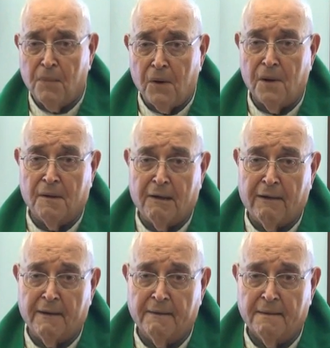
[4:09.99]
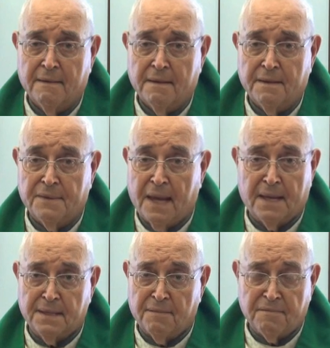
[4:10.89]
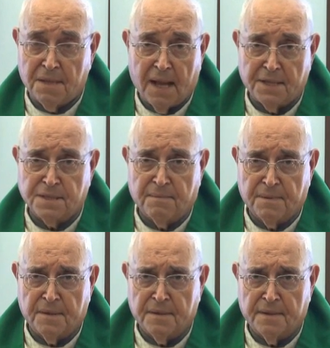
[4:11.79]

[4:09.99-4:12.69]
more than a philosopher.